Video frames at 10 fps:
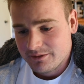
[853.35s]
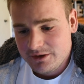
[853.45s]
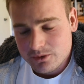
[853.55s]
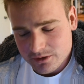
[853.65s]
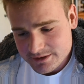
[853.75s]

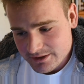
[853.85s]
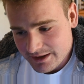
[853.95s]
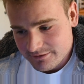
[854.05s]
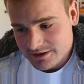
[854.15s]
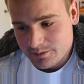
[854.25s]
You also
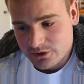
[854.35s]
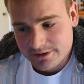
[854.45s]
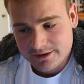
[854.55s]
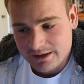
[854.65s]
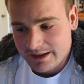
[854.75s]
have
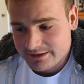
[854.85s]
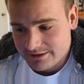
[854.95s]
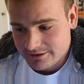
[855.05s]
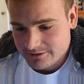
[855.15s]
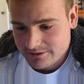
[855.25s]

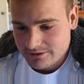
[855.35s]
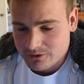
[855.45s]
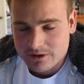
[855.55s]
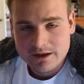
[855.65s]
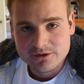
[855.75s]
spironolactone
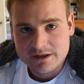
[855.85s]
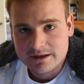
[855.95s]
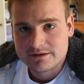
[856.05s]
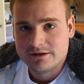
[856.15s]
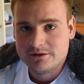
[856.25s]
or
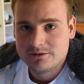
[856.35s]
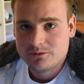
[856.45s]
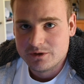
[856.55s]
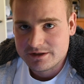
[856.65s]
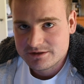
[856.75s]
aldactone,
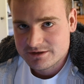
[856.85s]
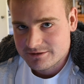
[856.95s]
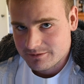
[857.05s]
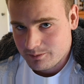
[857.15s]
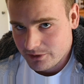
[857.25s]

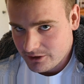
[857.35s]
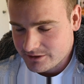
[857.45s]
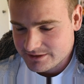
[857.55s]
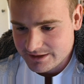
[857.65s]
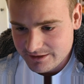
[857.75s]
which
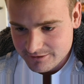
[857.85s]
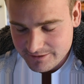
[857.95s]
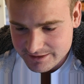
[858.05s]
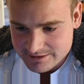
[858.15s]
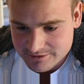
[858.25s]
blocks the
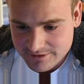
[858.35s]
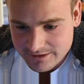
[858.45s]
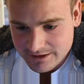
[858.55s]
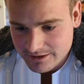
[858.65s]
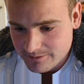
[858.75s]
effects of
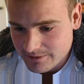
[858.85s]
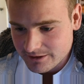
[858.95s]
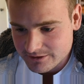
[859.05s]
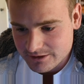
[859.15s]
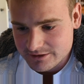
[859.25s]
um,
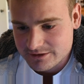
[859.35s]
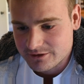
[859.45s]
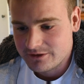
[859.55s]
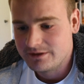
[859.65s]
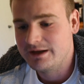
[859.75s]

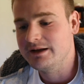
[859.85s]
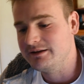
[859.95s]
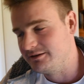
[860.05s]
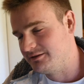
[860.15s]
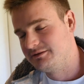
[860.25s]
aldosterone
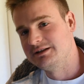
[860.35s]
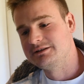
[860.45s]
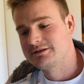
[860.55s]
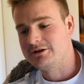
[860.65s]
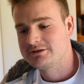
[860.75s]
and
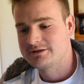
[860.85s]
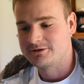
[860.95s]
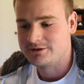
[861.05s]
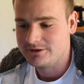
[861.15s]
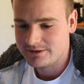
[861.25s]

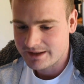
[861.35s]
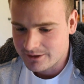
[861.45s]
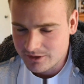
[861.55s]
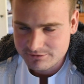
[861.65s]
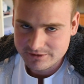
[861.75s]
testosterone.
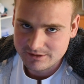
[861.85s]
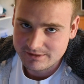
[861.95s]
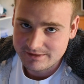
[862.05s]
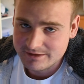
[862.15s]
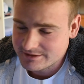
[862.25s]
However,
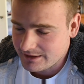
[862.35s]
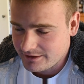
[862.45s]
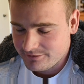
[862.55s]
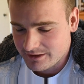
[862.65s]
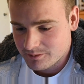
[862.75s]
the side
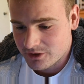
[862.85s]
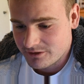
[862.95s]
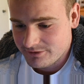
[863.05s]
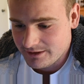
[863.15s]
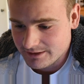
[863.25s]
effect
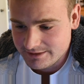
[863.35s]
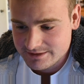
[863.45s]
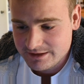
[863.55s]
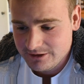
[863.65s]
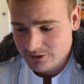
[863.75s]
profile
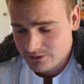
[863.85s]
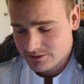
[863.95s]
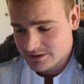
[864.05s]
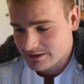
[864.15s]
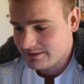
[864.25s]
is
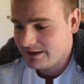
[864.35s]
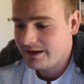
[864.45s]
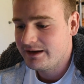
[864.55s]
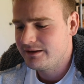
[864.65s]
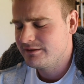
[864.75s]
huge,
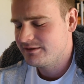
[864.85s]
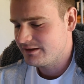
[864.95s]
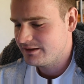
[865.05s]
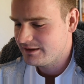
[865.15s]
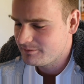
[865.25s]
and
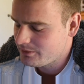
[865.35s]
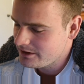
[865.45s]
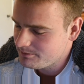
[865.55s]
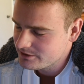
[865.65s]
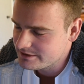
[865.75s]
in
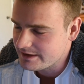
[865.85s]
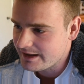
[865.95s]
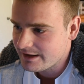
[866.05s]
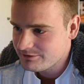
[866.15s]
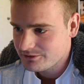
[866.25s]
papers they
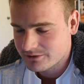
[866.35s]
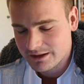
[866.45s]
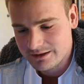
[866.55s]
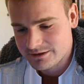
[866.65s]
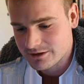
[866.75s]
haven't
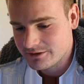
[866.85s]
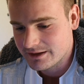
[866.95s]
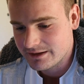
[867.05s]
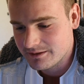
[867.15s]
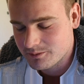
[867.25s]
really shown
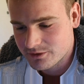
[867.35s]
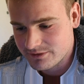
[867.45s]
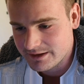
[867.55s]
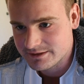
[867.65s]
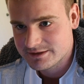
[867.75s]
that it
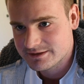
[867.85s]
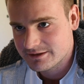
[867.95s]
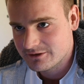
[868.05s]
prevents